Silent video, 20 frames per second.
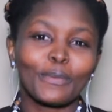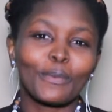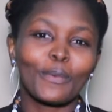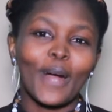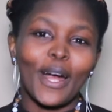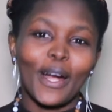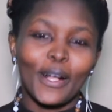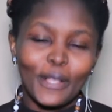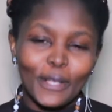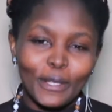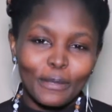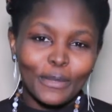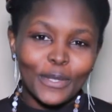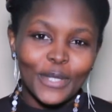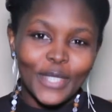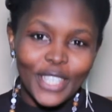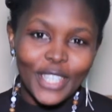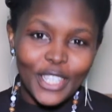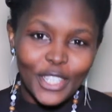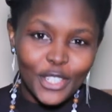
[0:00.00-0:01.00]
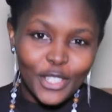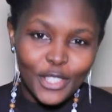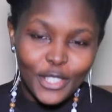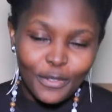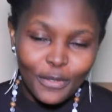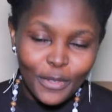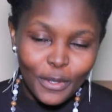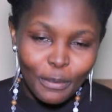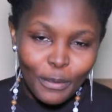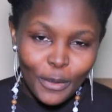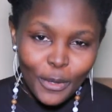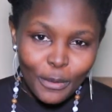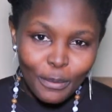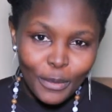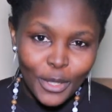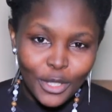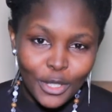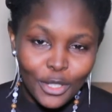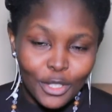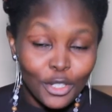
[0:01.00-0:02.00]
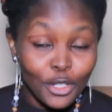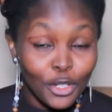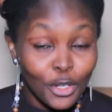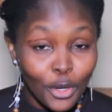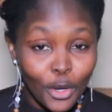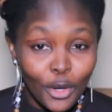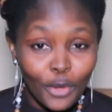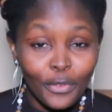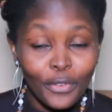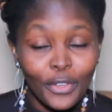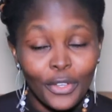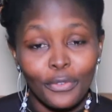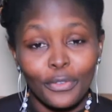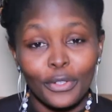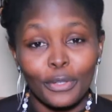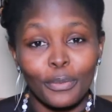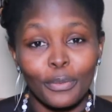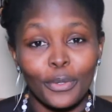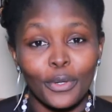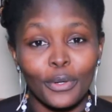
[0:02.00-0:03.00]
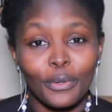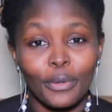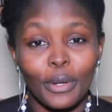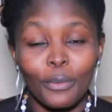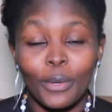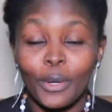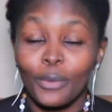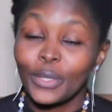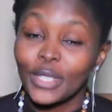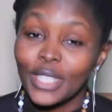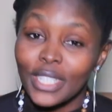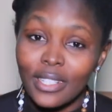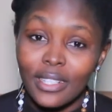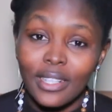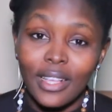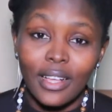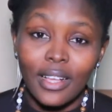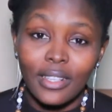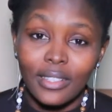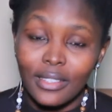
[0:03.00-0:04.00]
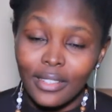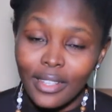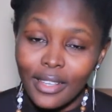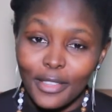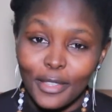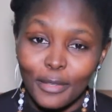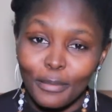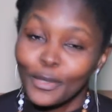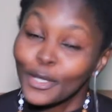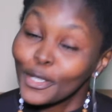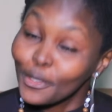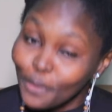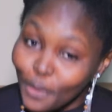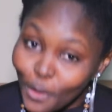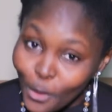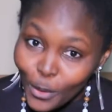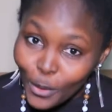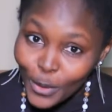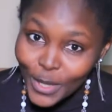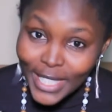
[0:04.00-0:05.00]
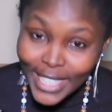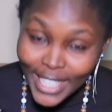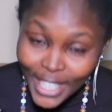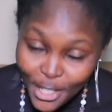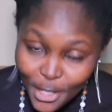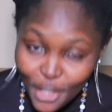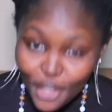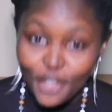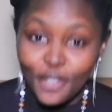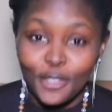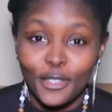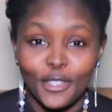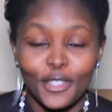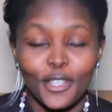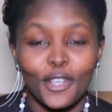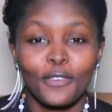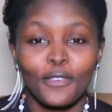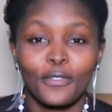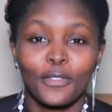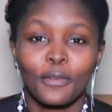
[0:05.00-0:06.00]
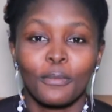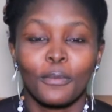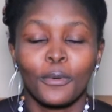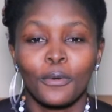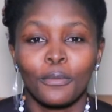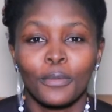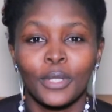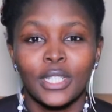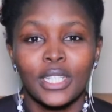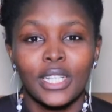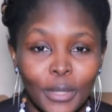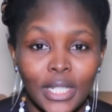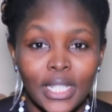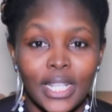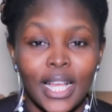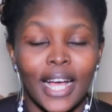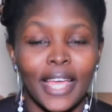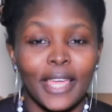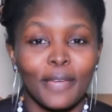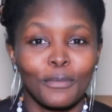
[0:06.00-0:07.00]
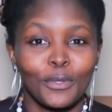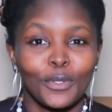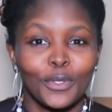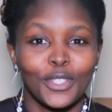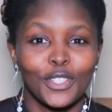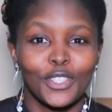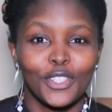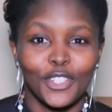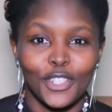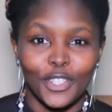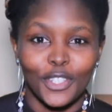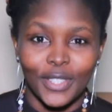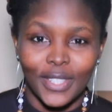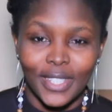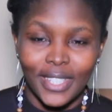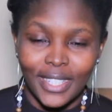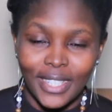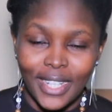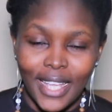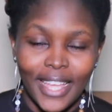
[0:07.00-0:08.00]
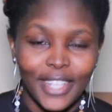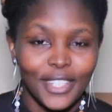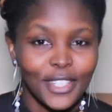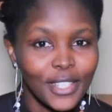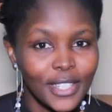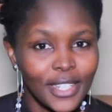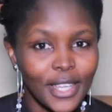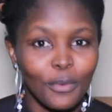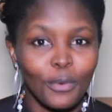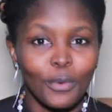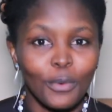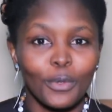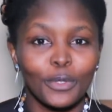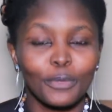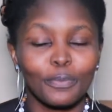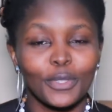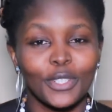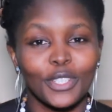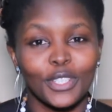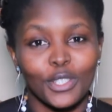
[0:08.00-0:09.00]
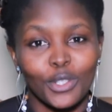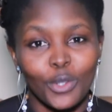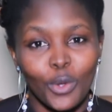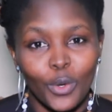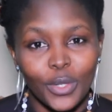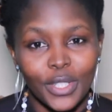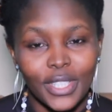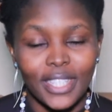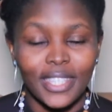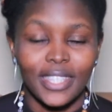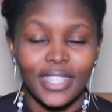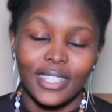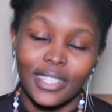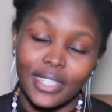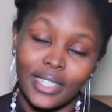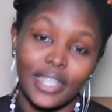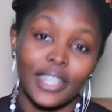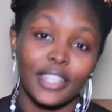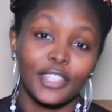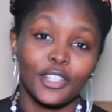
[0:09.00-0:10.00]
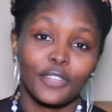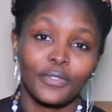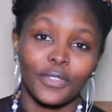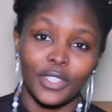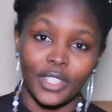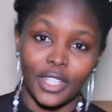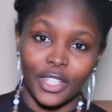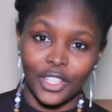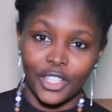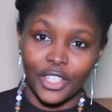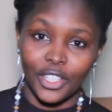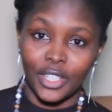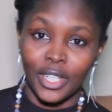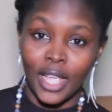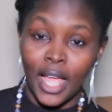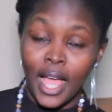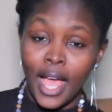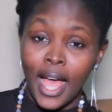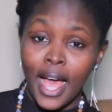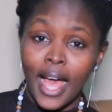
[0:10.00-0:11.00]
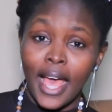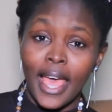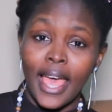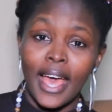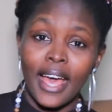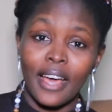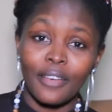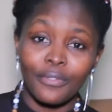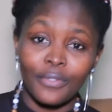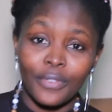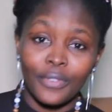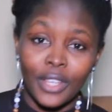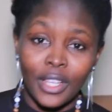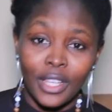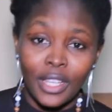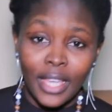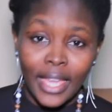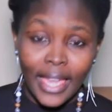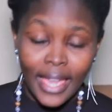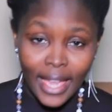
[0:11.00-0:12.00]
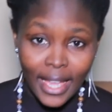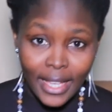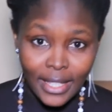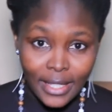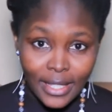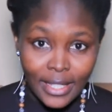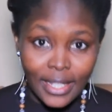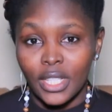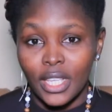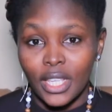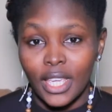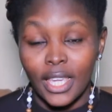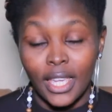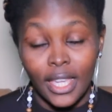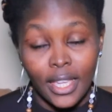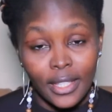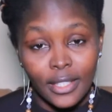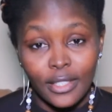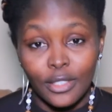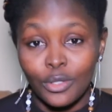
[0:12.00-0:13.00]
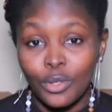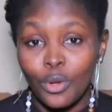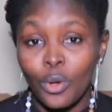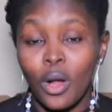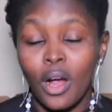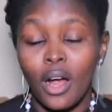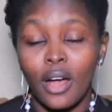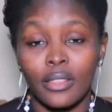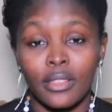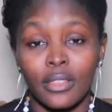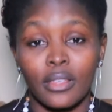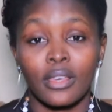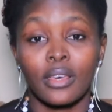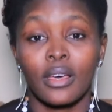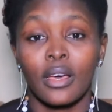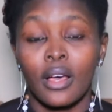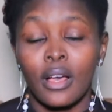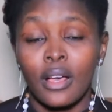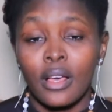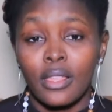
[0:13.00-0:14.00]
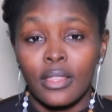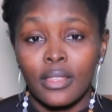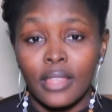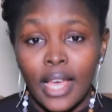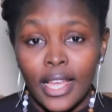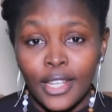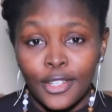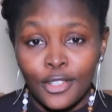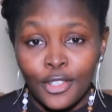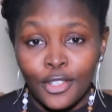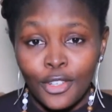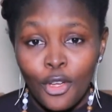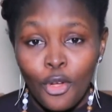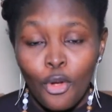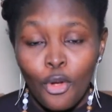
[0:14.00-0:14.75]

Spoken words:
welcome to Issues of the Moment, your favorite program where we discuss nothing but, of course, issues of the moment. I am Eunice Johnson, and today we will be discussing the state of the nation. I have a guest. He is no other than